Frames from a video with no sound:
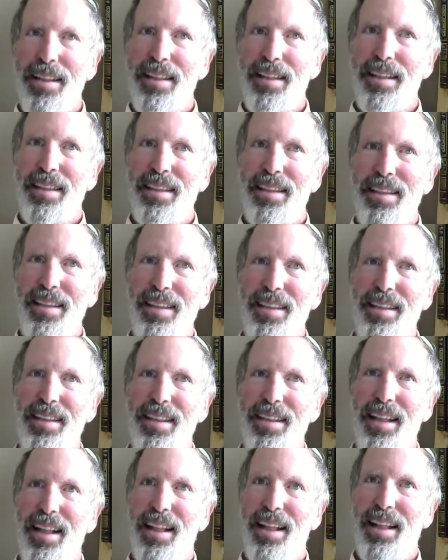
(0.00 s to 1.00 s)

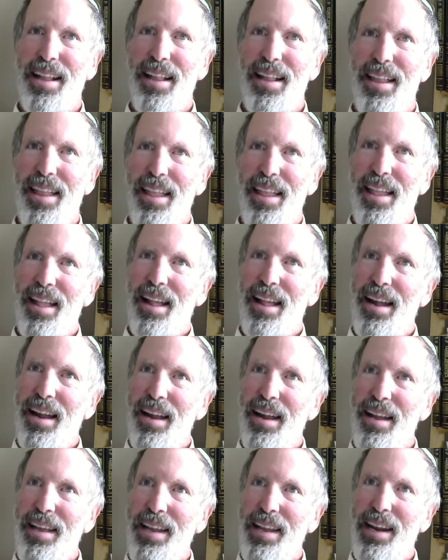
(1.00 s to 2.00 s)
He,
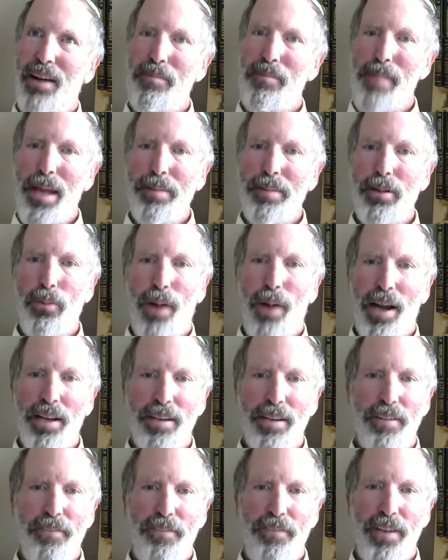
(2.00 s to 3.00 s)
maybe
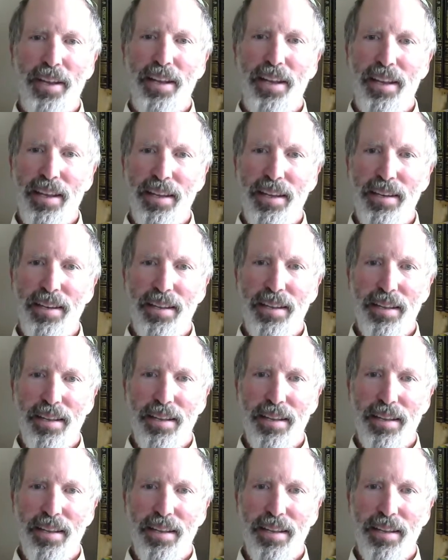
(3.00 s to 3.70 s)
wanted to fit in,